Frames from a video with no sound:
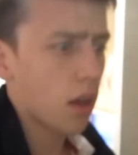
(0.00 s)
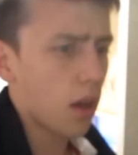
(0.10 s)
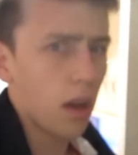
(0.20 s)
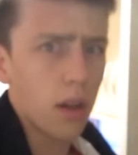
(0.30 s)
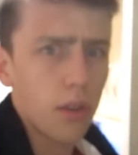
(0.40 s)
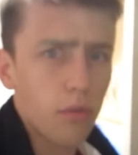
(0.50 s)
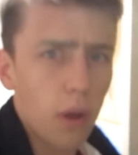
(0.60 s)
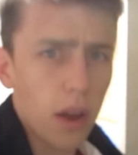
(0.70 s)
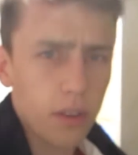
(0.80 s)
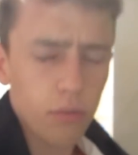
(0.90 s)

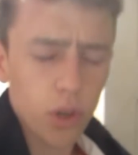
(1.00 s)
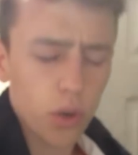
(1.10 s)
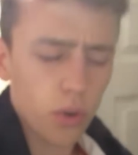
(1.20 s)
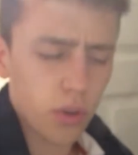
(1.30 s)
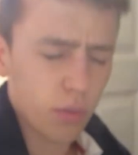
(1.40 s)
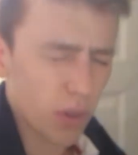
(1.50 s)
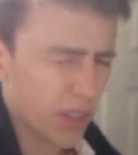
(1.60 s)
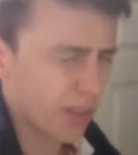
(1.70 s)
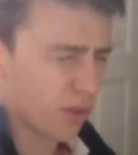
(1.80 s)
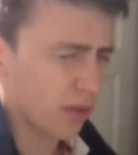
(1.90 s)
I recorded,
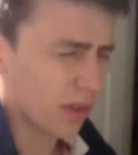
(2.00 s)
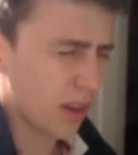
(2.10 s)
what's it called?